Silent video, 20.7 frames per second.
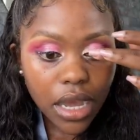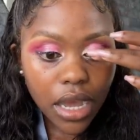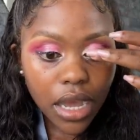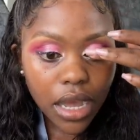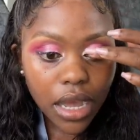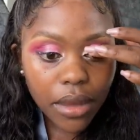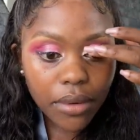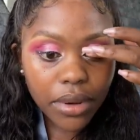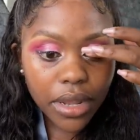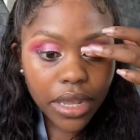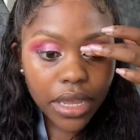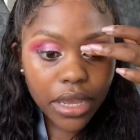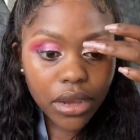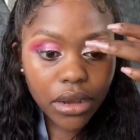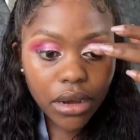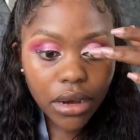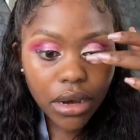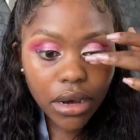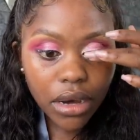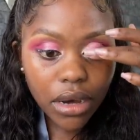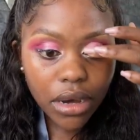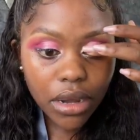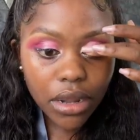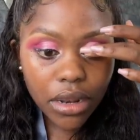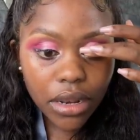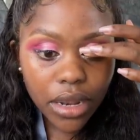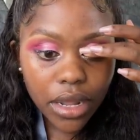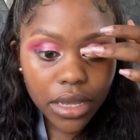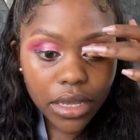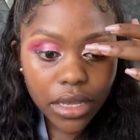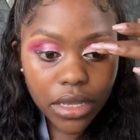I'm like, oh,
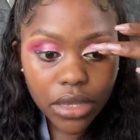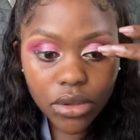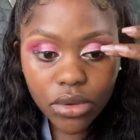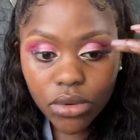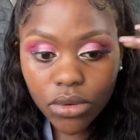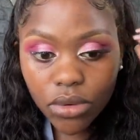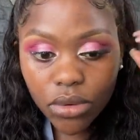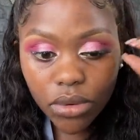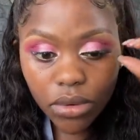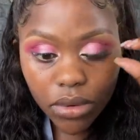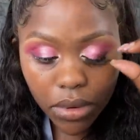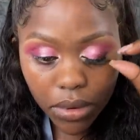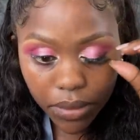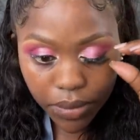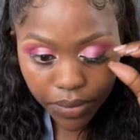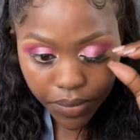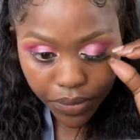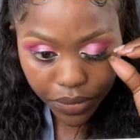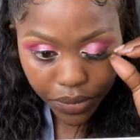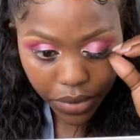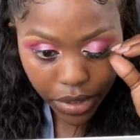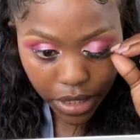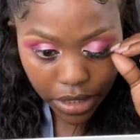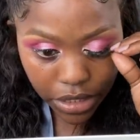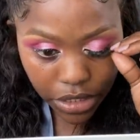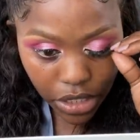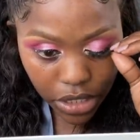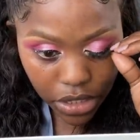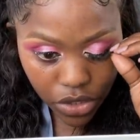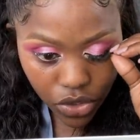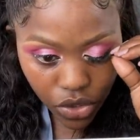lucky you.
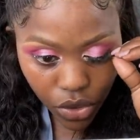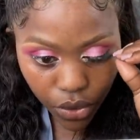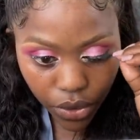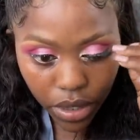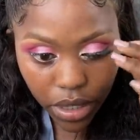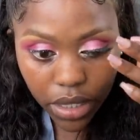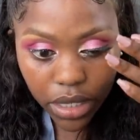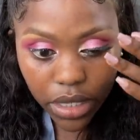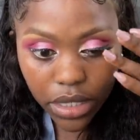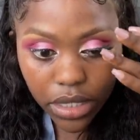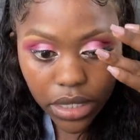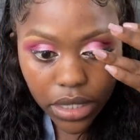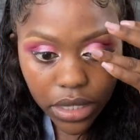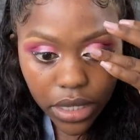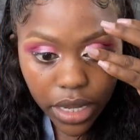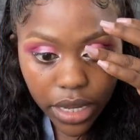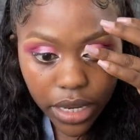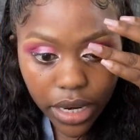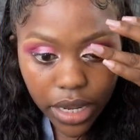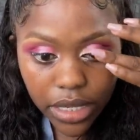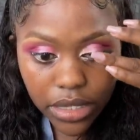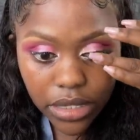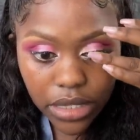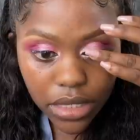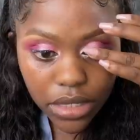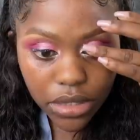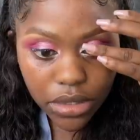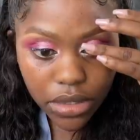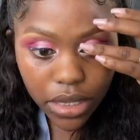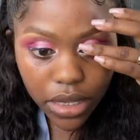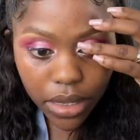Just jokingly. And I
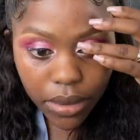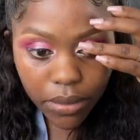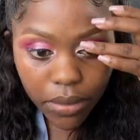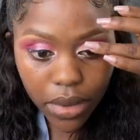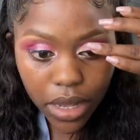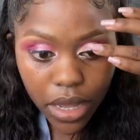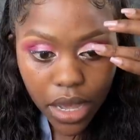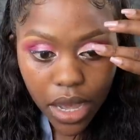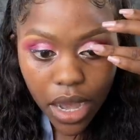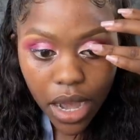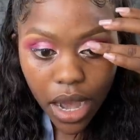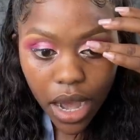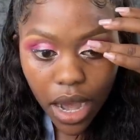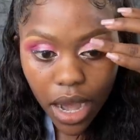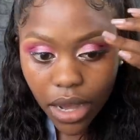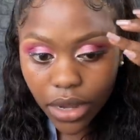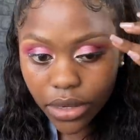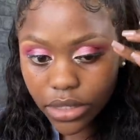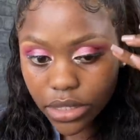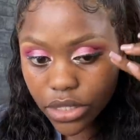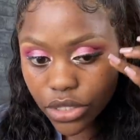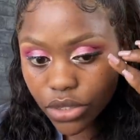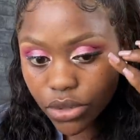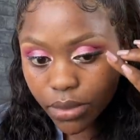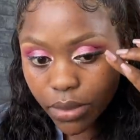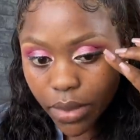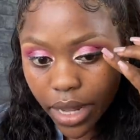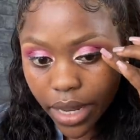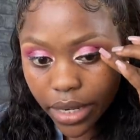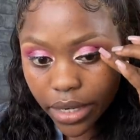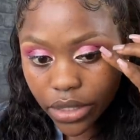say to him, how did you
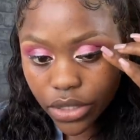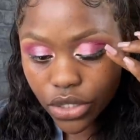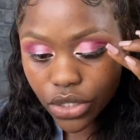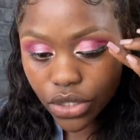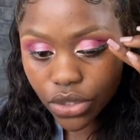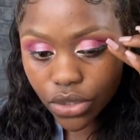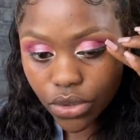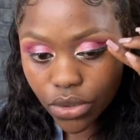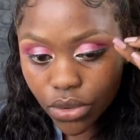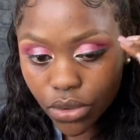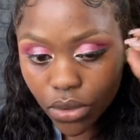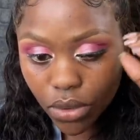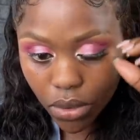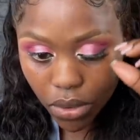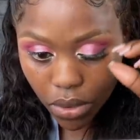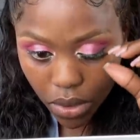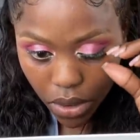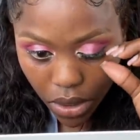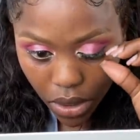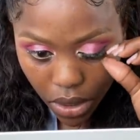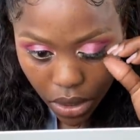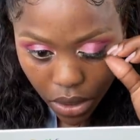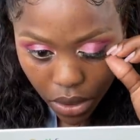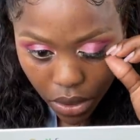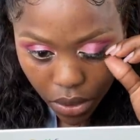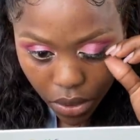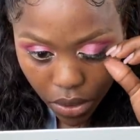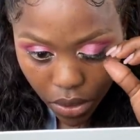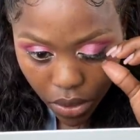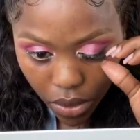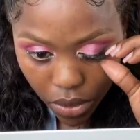manage to,
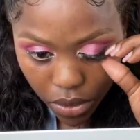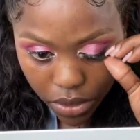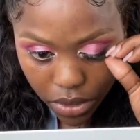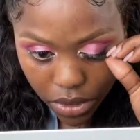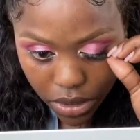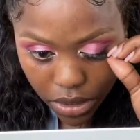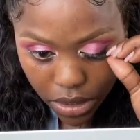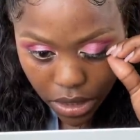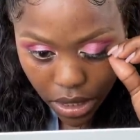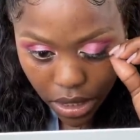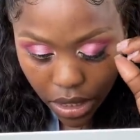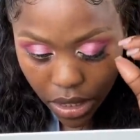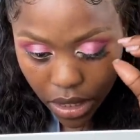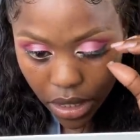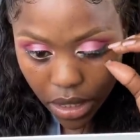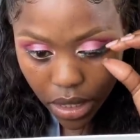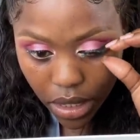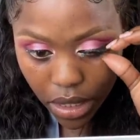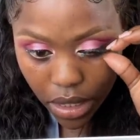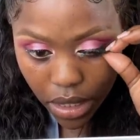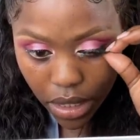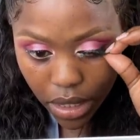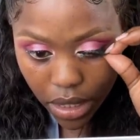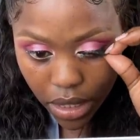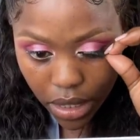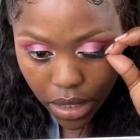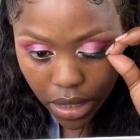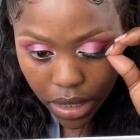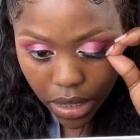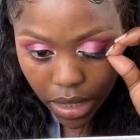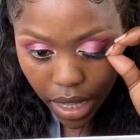you know, stay
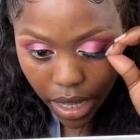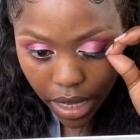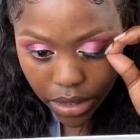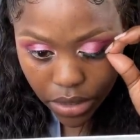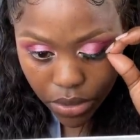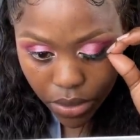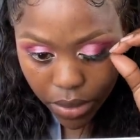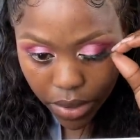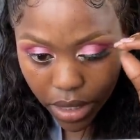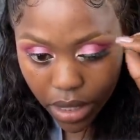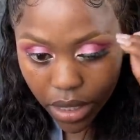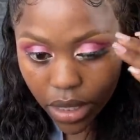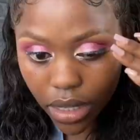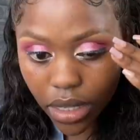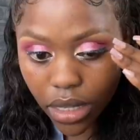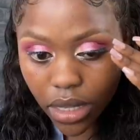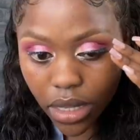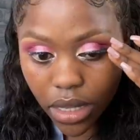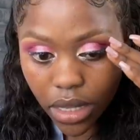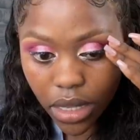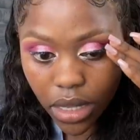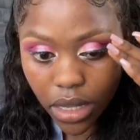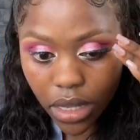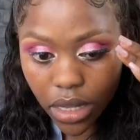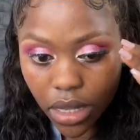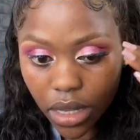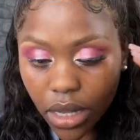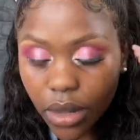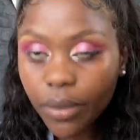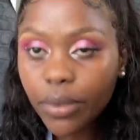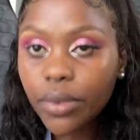that way
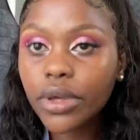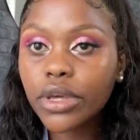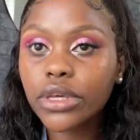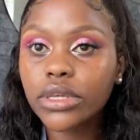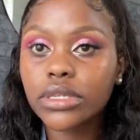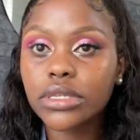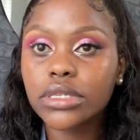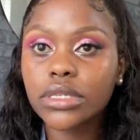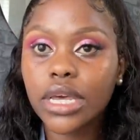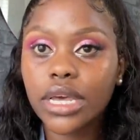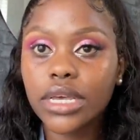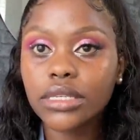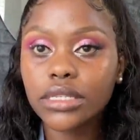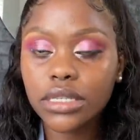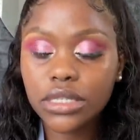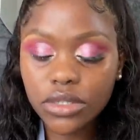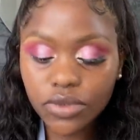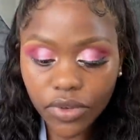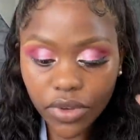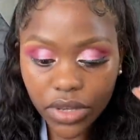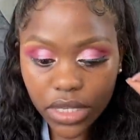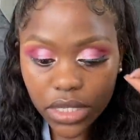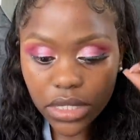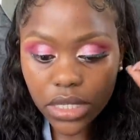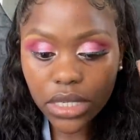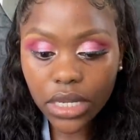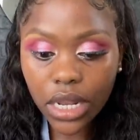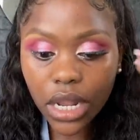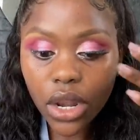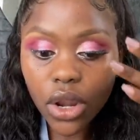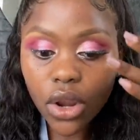because guys let's face
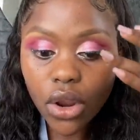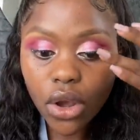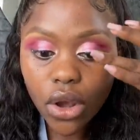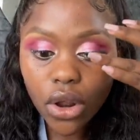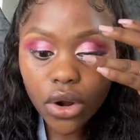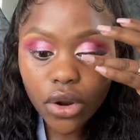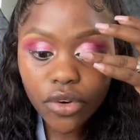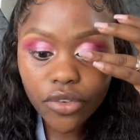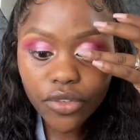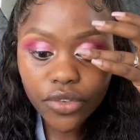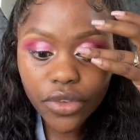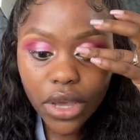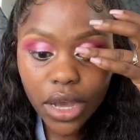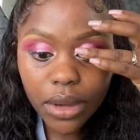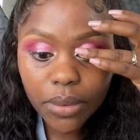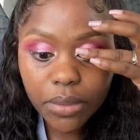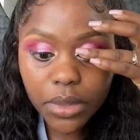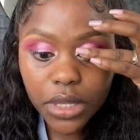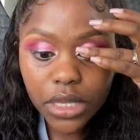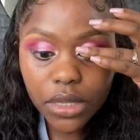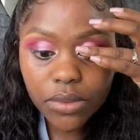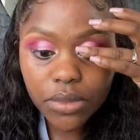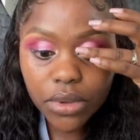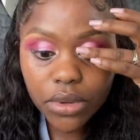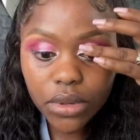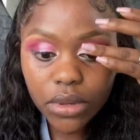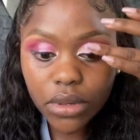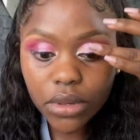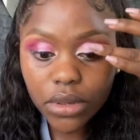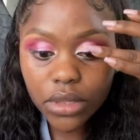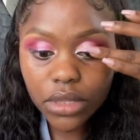it a lot of young
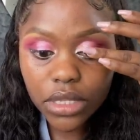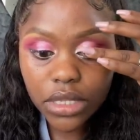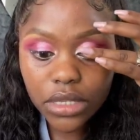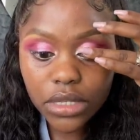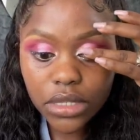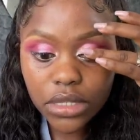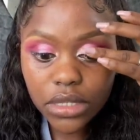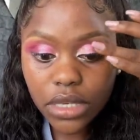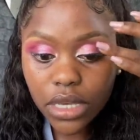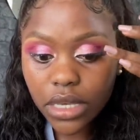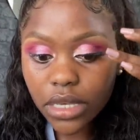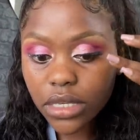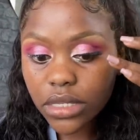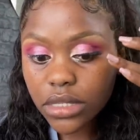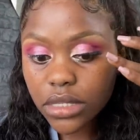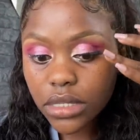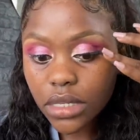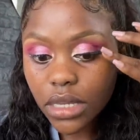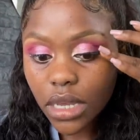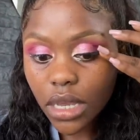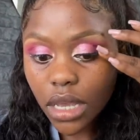people these days